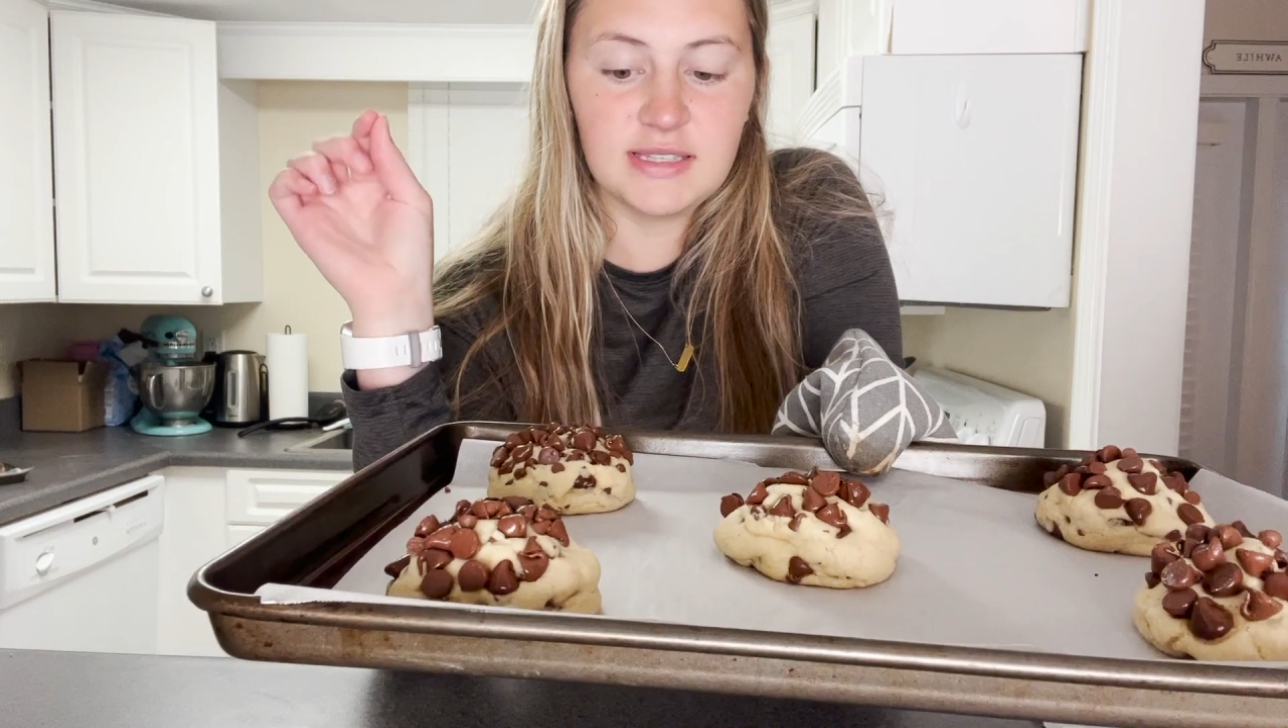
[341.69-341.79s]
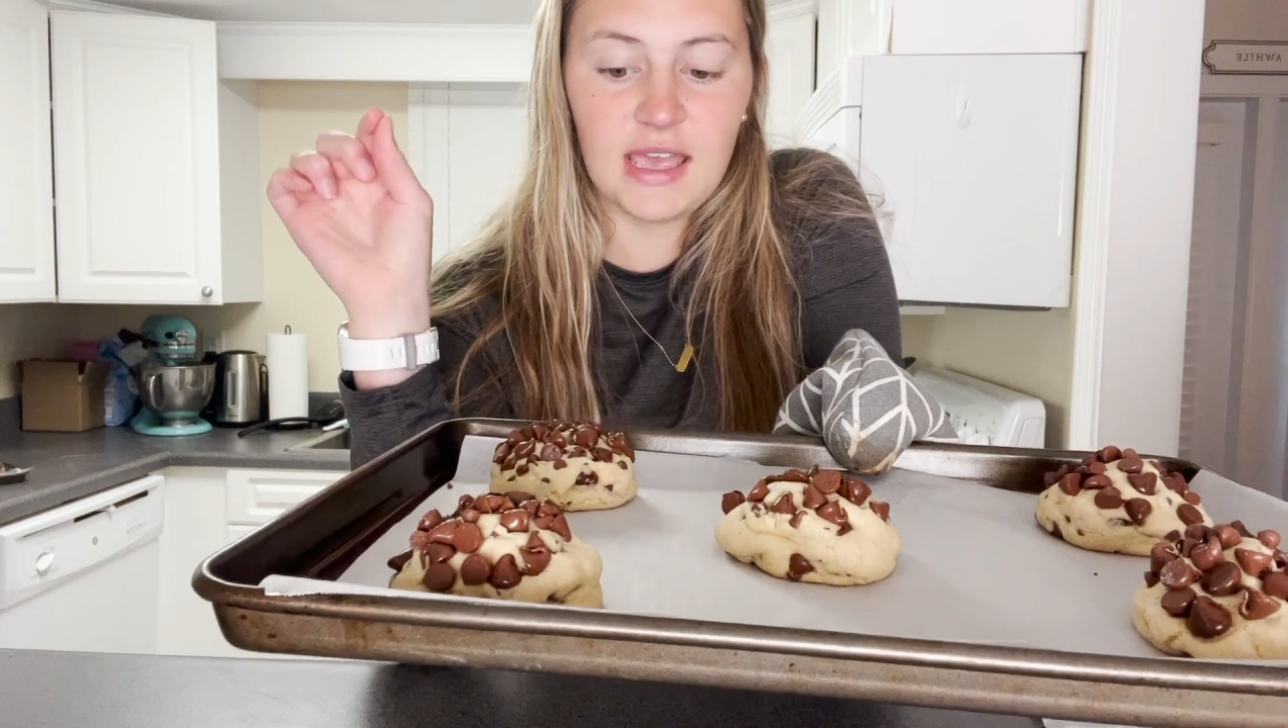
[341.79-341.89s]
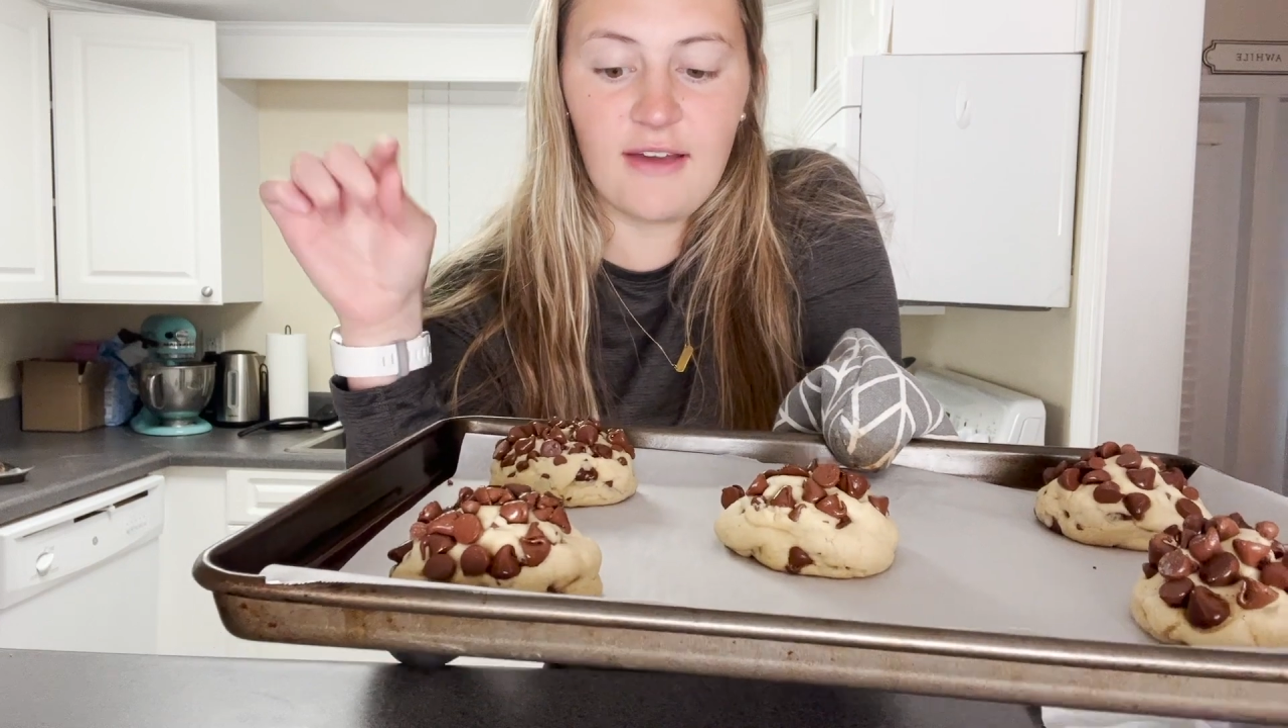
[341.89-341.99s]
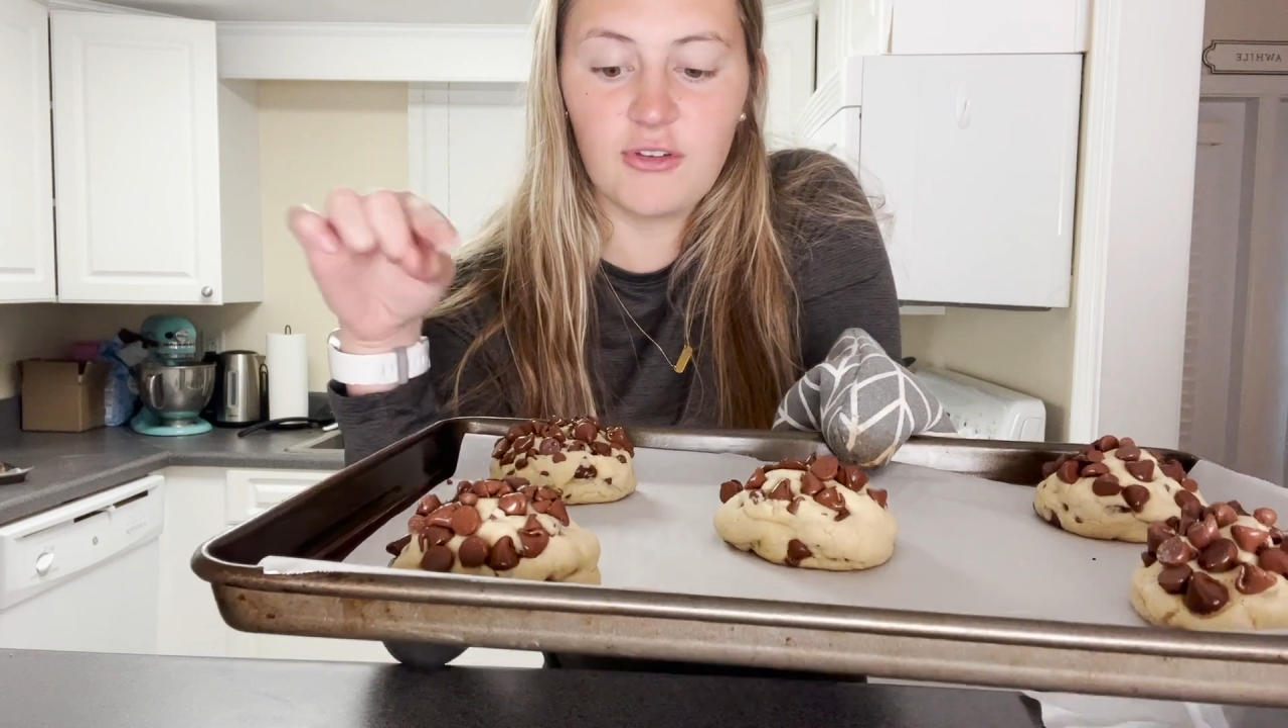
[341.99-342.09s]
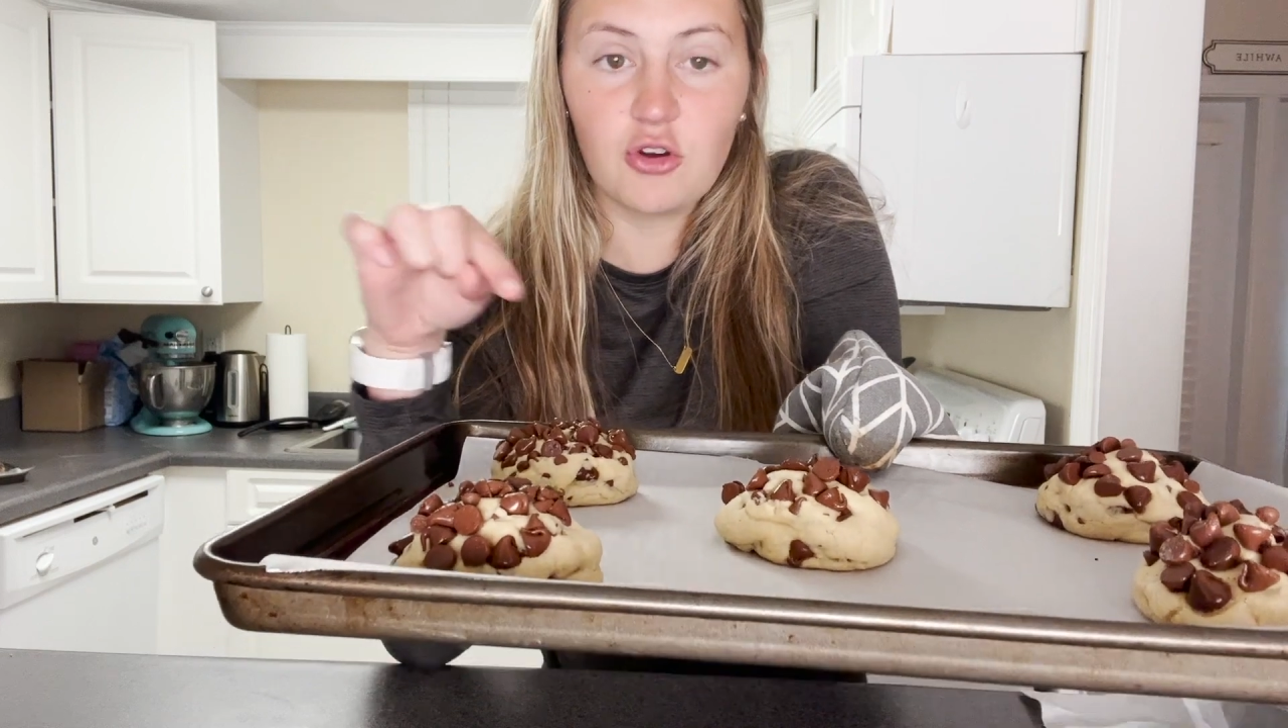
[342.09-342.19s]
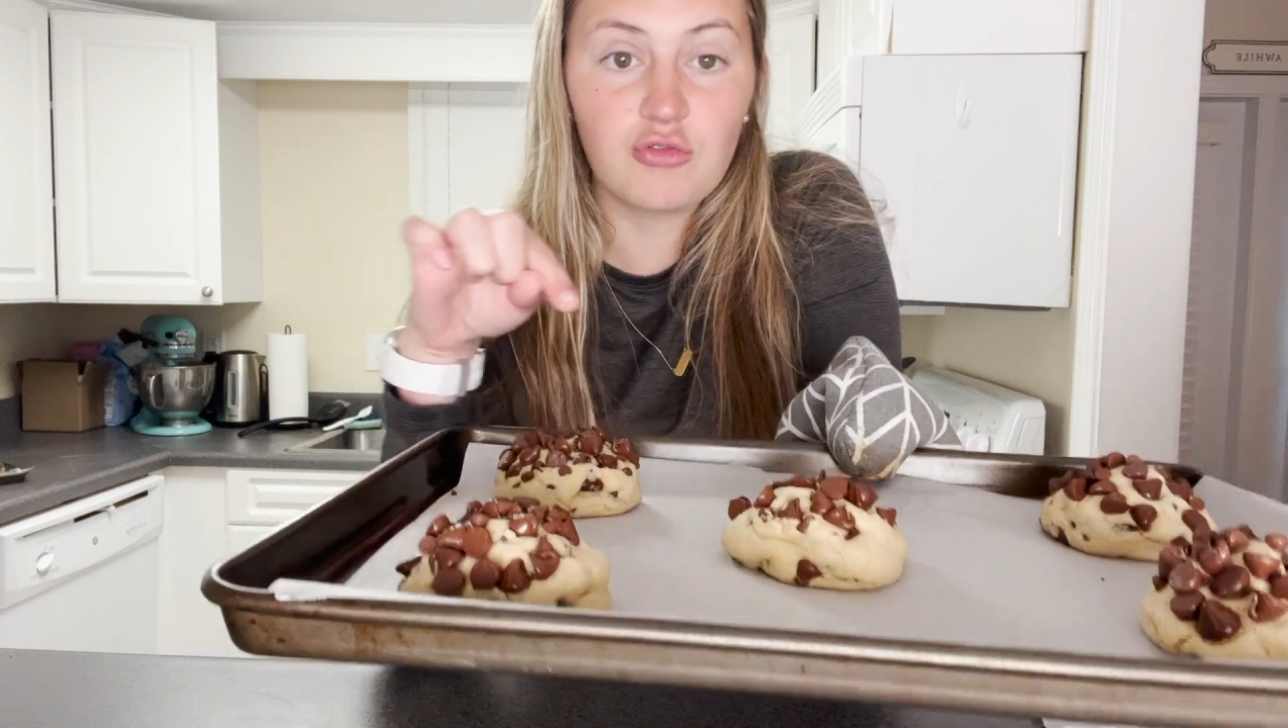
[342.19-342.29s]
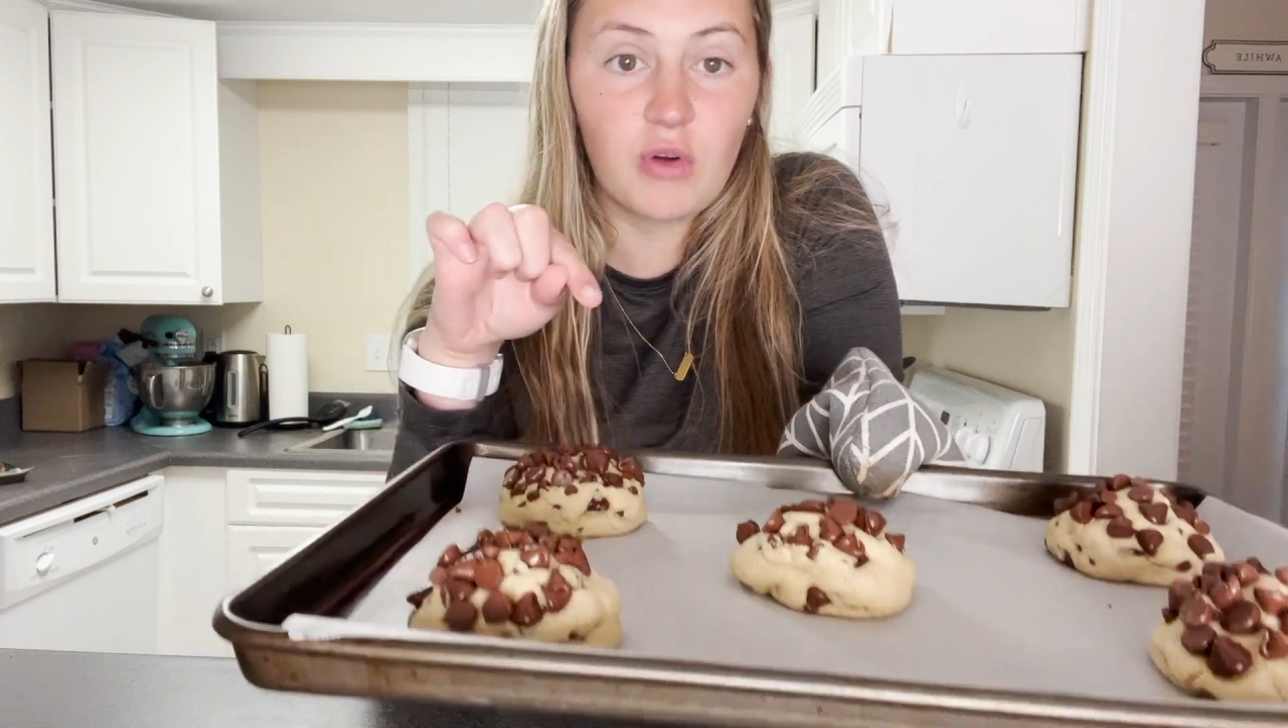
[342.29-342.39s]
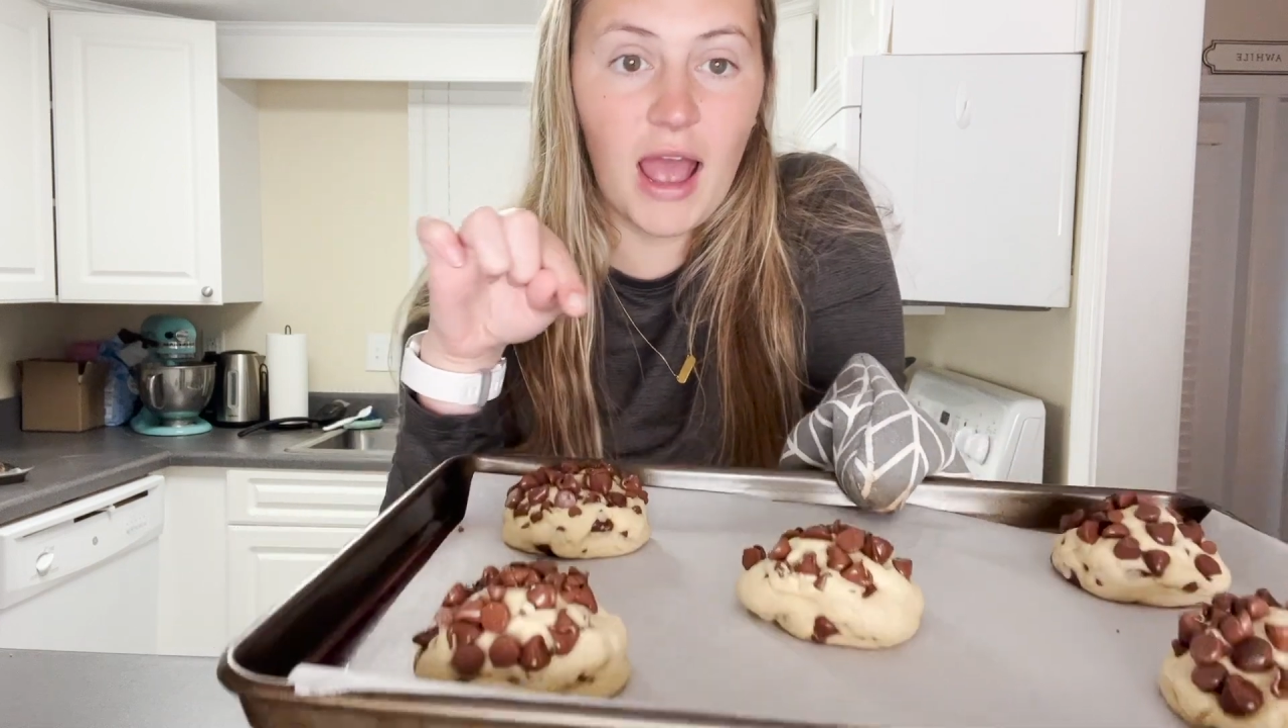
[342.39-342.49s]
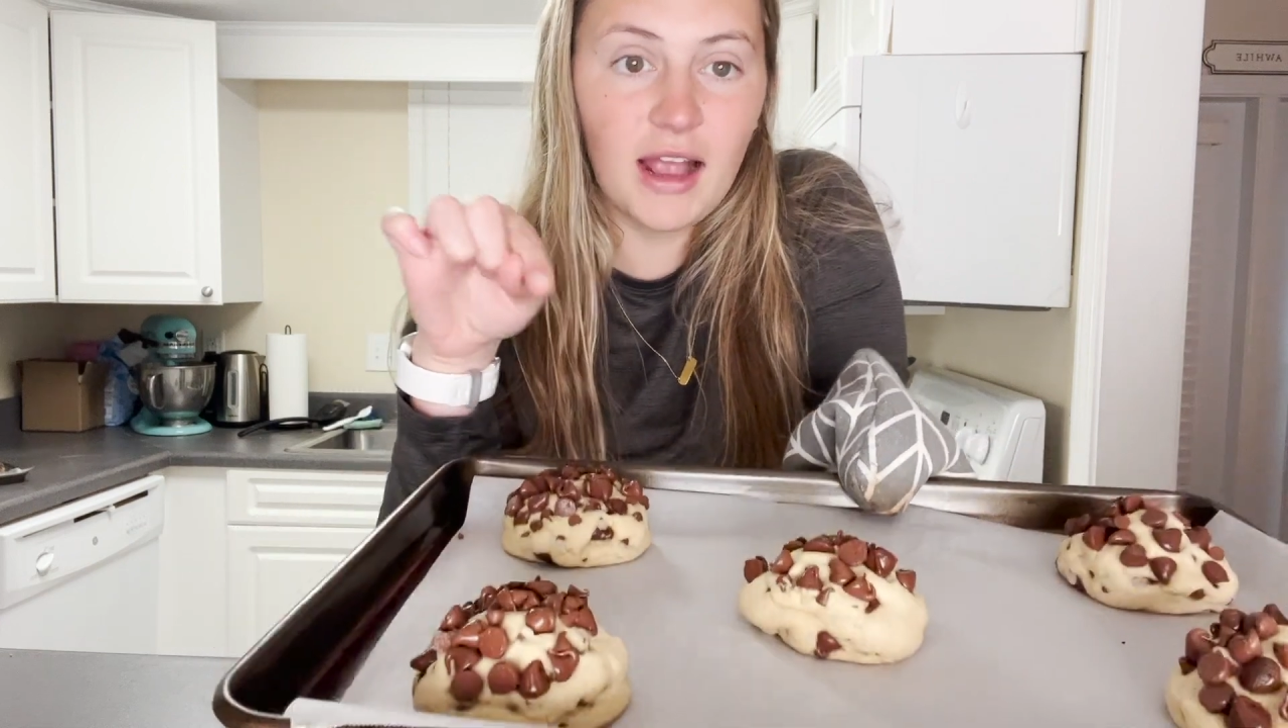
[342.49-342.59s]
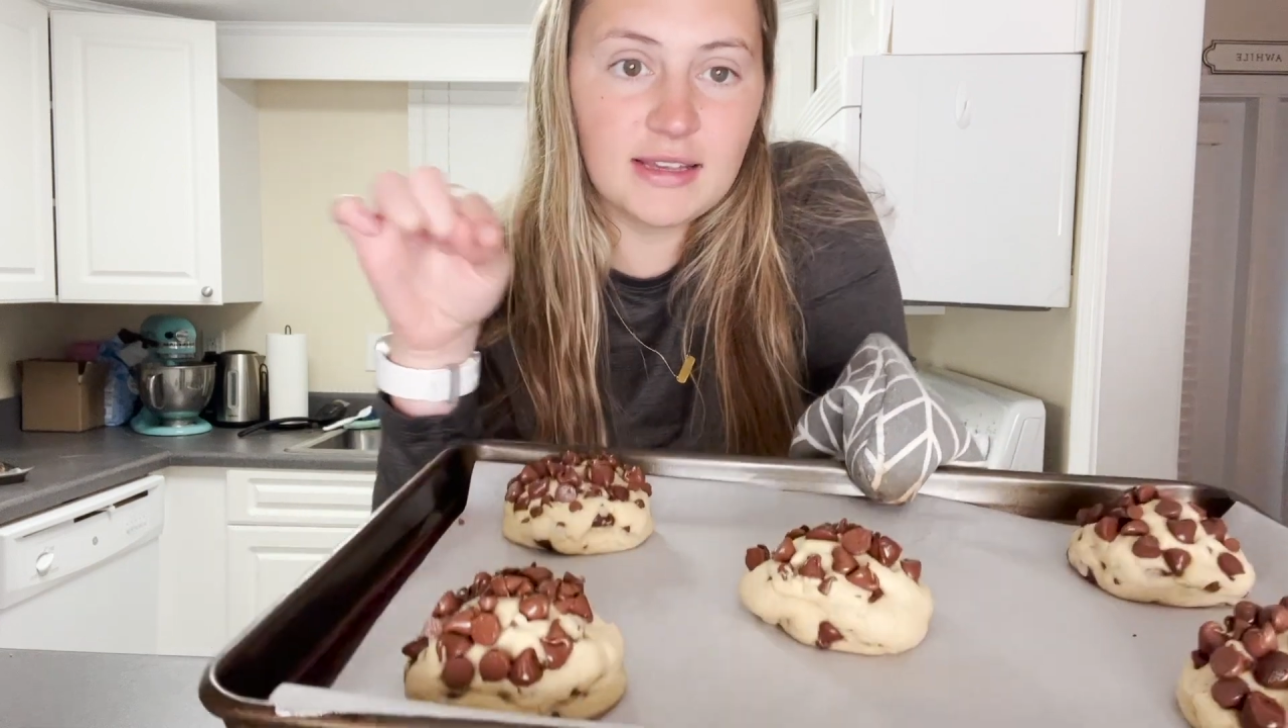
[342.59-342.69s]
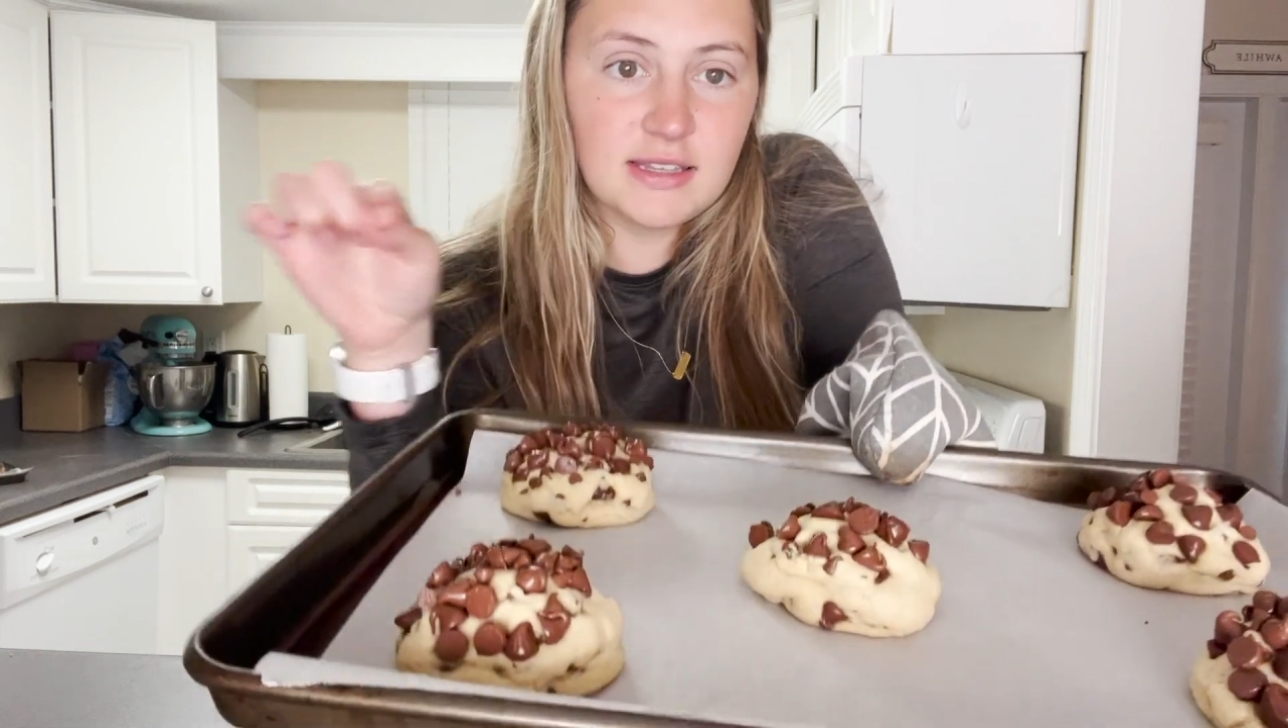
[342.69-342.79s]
They have cracks